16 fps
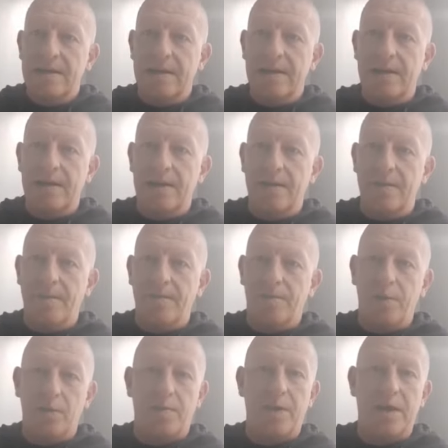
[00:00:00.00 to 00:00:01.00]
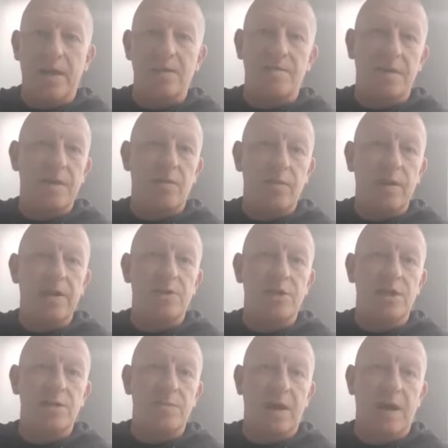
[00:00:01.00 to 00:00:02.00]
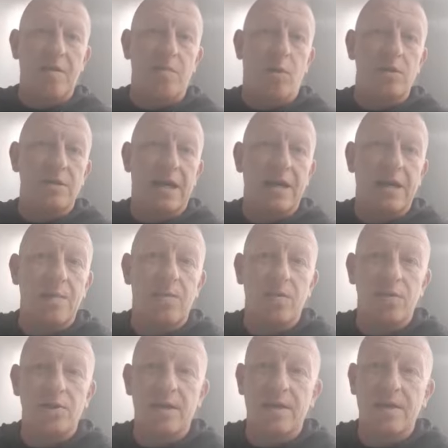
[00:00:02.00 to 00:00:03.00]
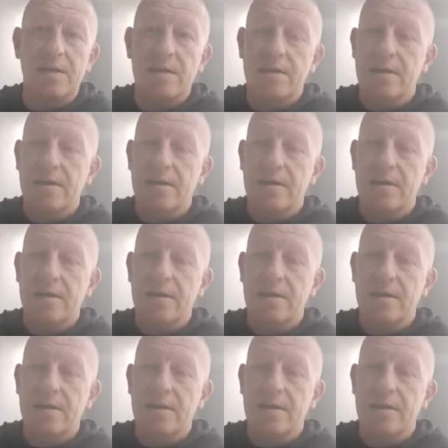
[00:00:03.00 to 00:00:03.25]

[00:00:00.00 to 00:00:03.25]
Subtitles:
But the biggest thing that really changed my life was acupuncture.